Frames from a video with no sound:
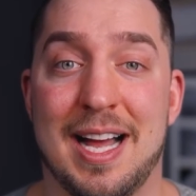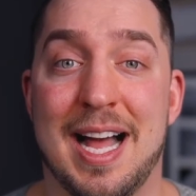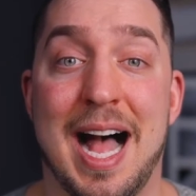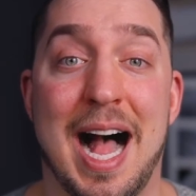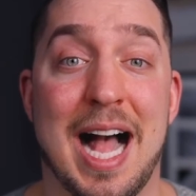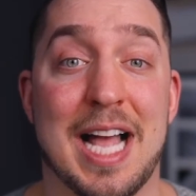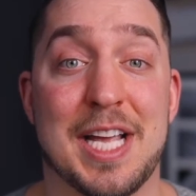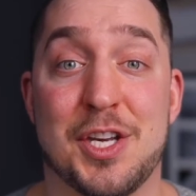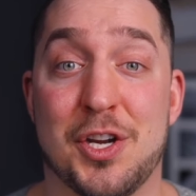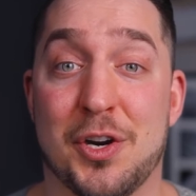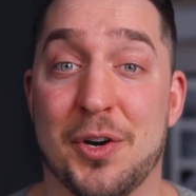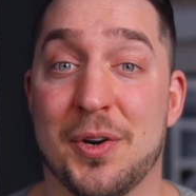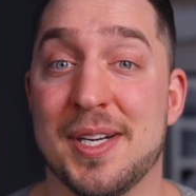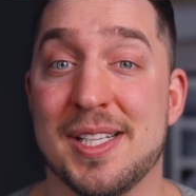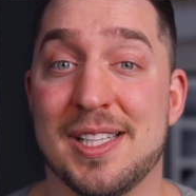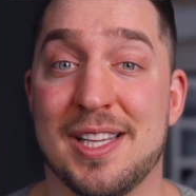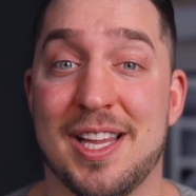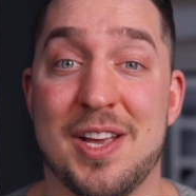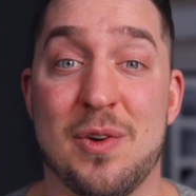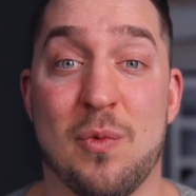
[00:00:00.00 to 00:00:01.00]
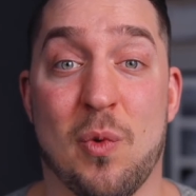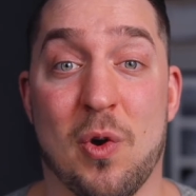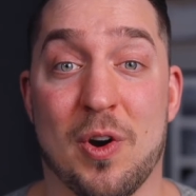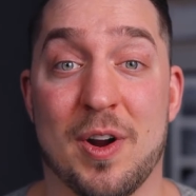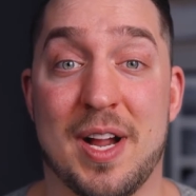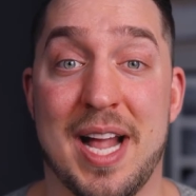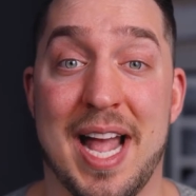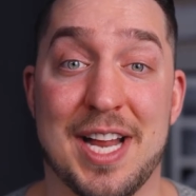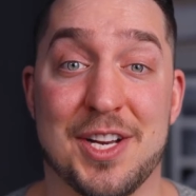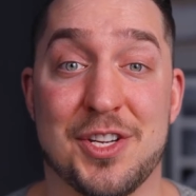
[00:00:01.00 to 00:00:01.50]
I currently
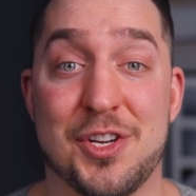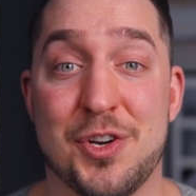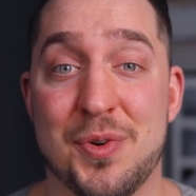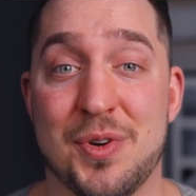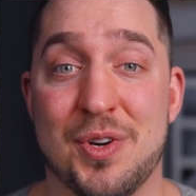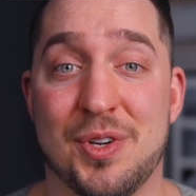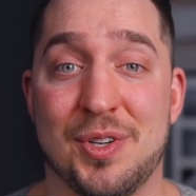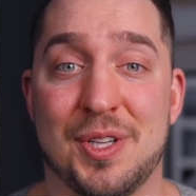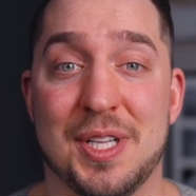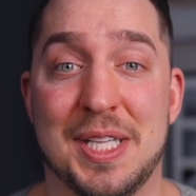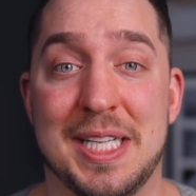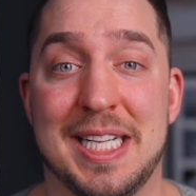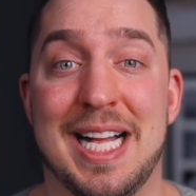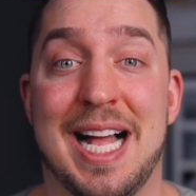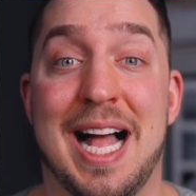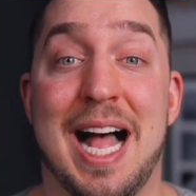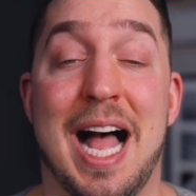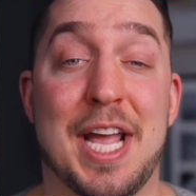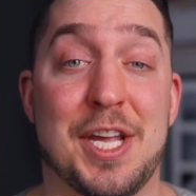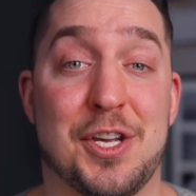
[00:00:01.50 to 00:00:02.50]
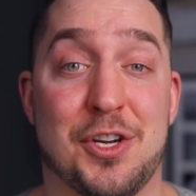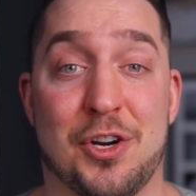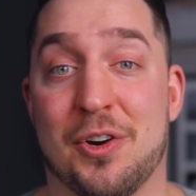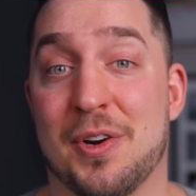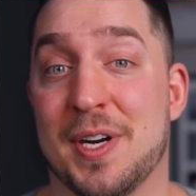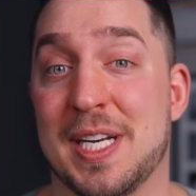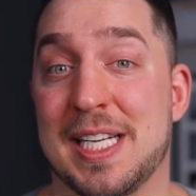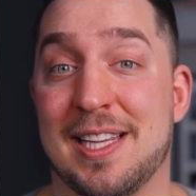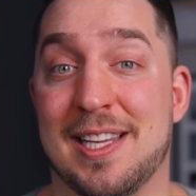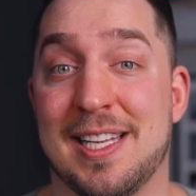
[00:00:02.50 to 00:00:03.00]
work at Google. I
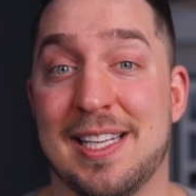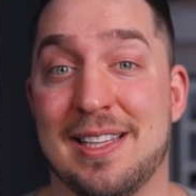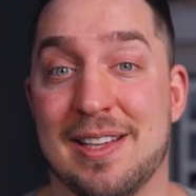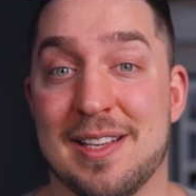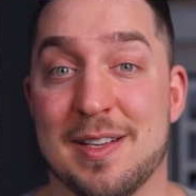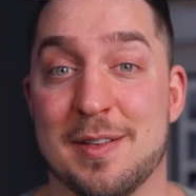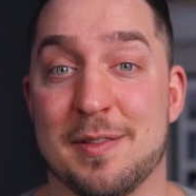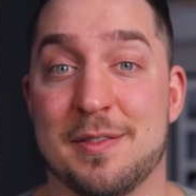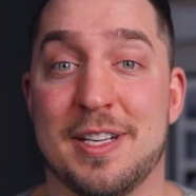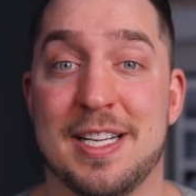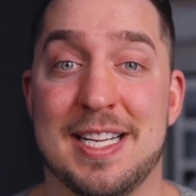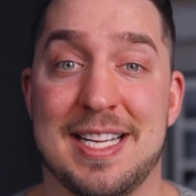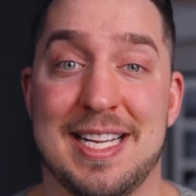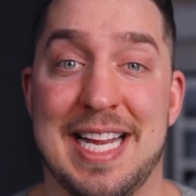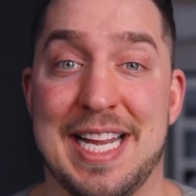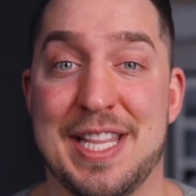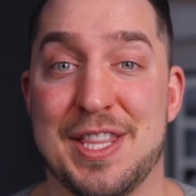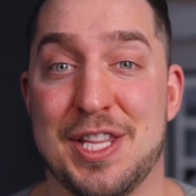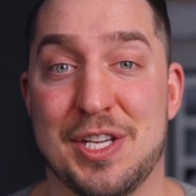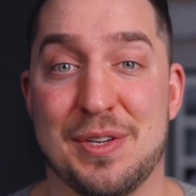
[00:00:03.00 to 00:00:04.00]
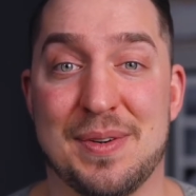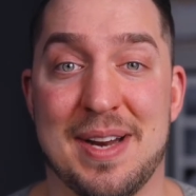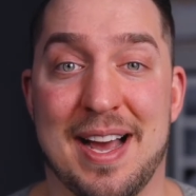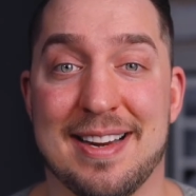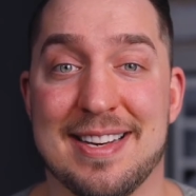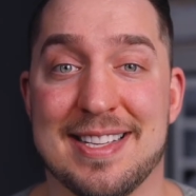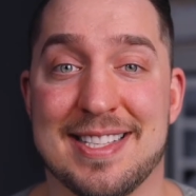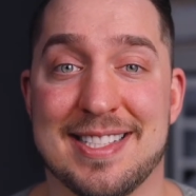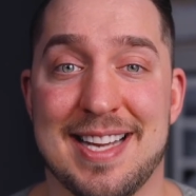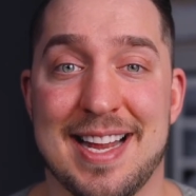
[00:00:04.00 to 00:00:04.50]
currently live in the
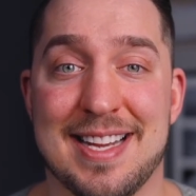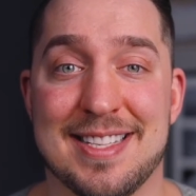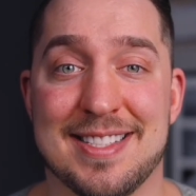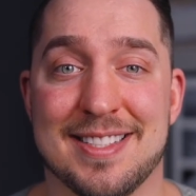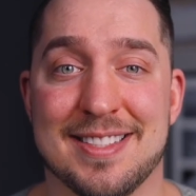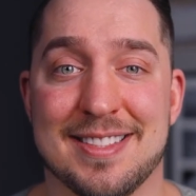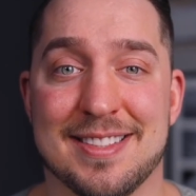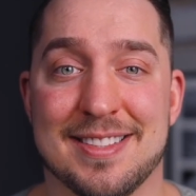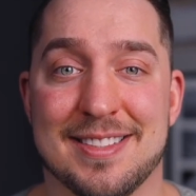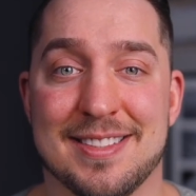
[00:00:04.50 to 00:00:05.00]
United States.